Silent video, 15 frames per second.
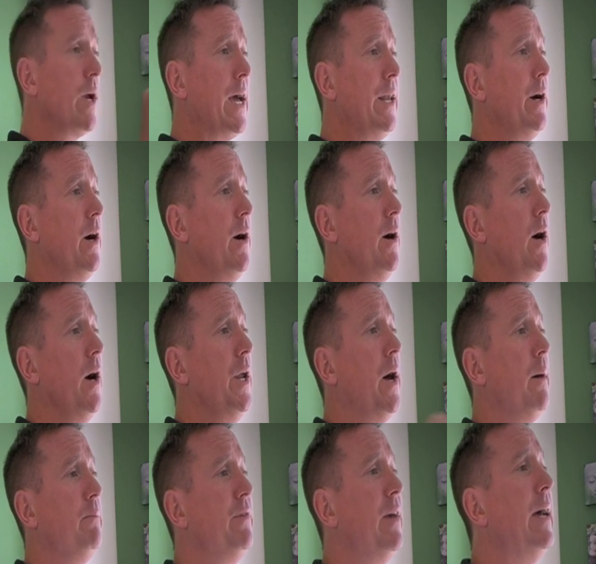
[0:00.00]
get an
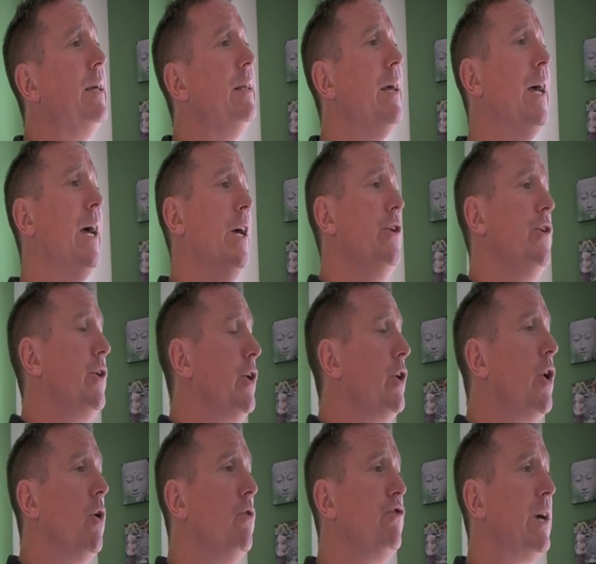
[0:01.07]
update, and you
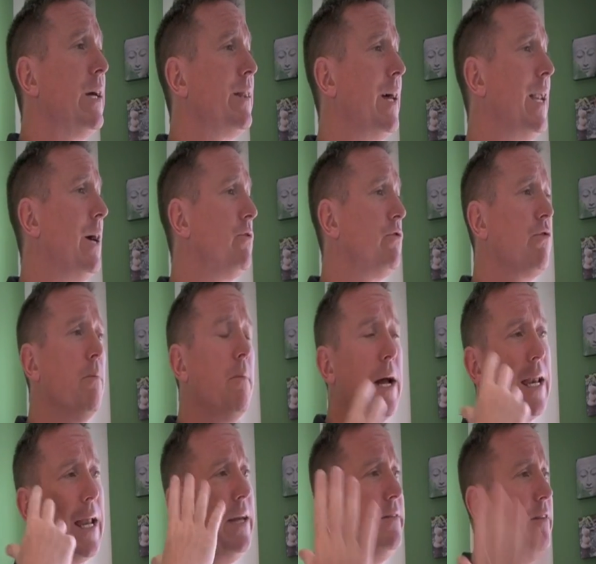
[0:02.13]
can go check that out. So
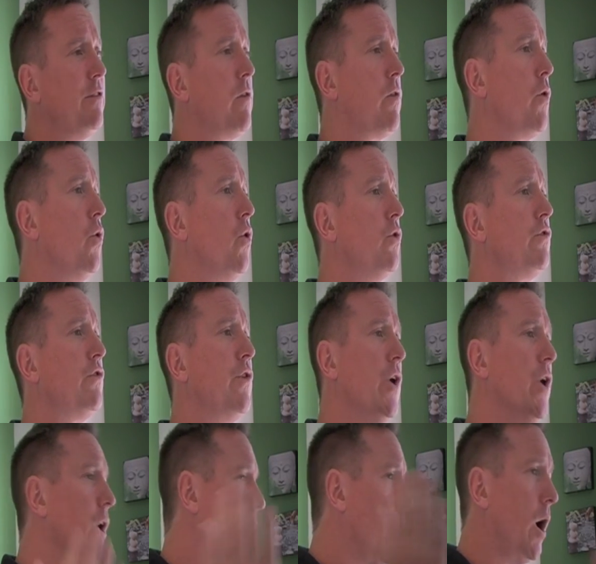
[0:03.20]
my latest thoughts,
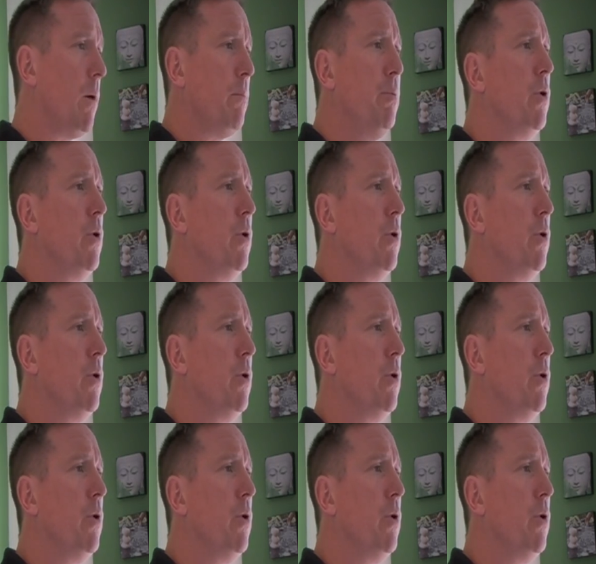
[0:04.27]
I'll